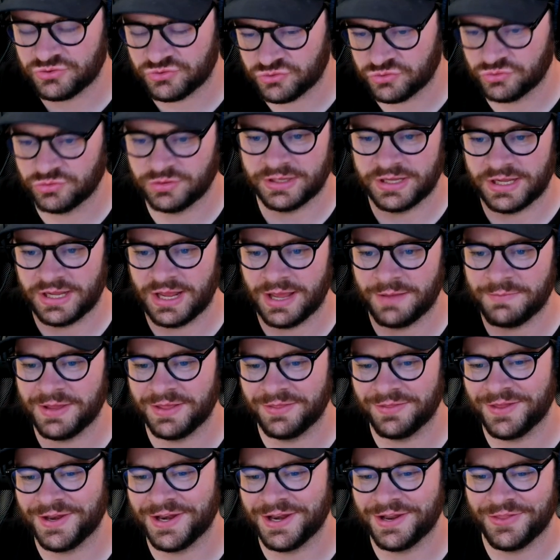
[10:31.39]
truly, I
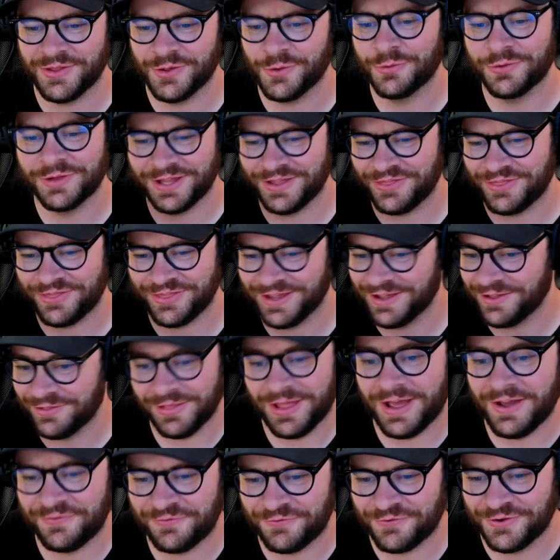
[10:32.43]
mean, the only thing
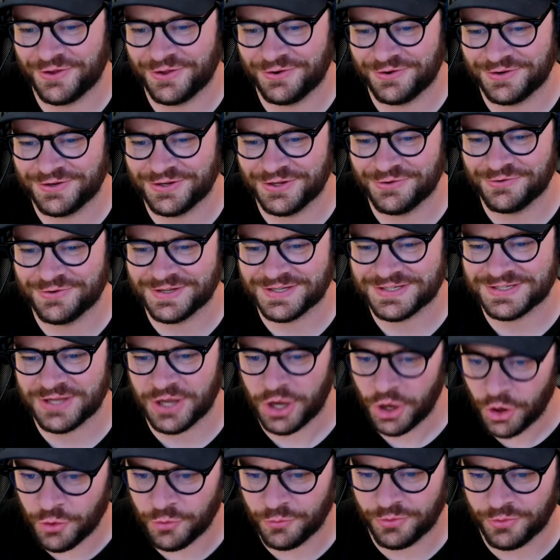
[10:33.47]
left for you to do is to
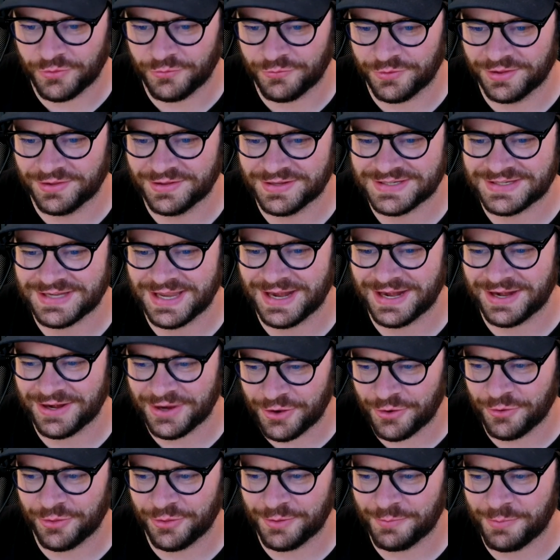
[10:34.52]
own the real estate and
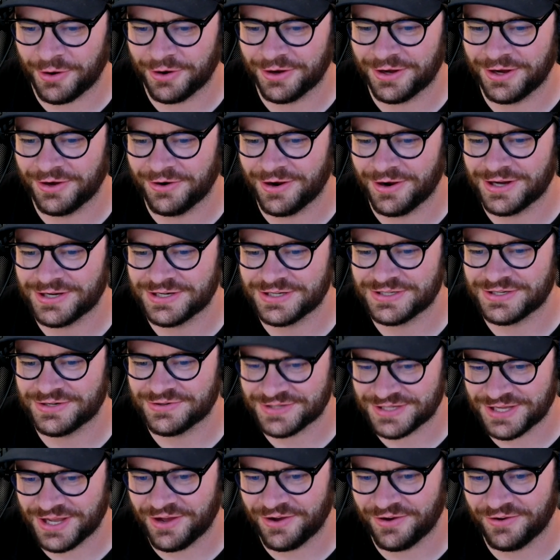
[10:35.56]
own the parking garages
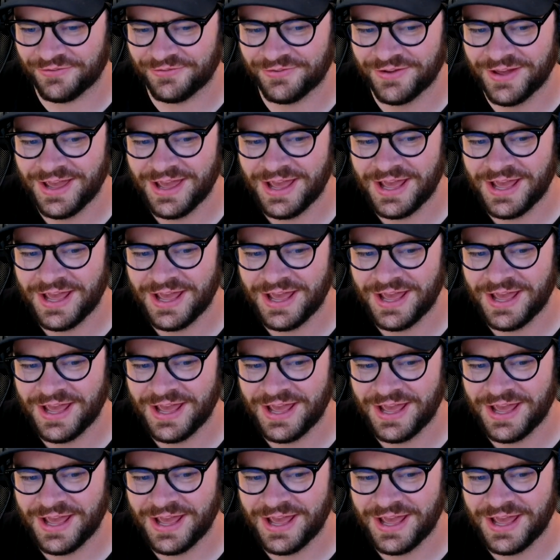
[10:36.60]
yourself.